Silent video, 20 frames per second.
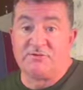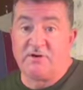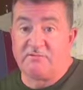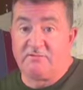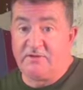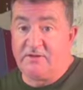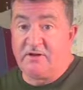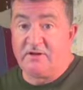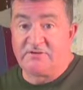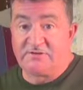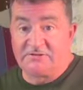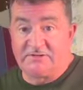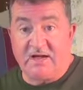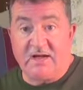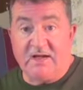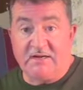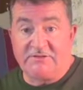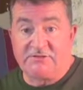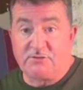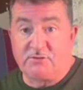over the years as a
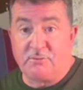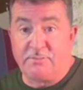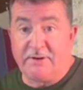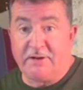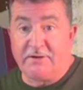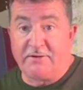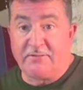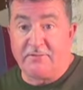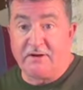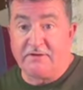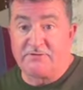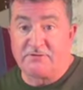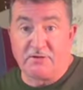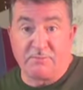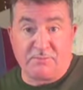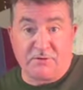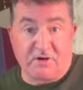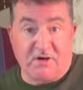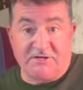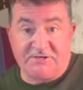high school band director and
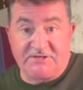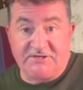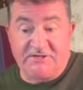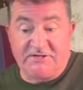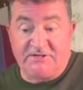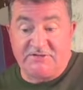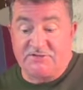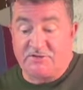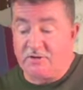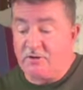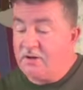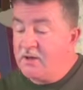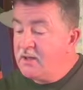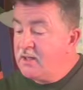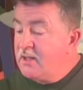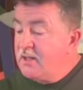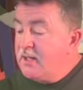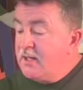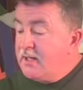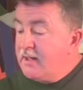percussion teacher,
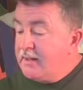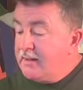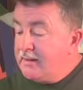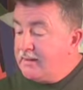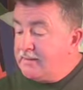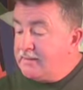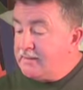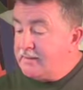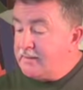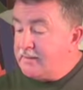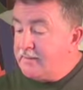and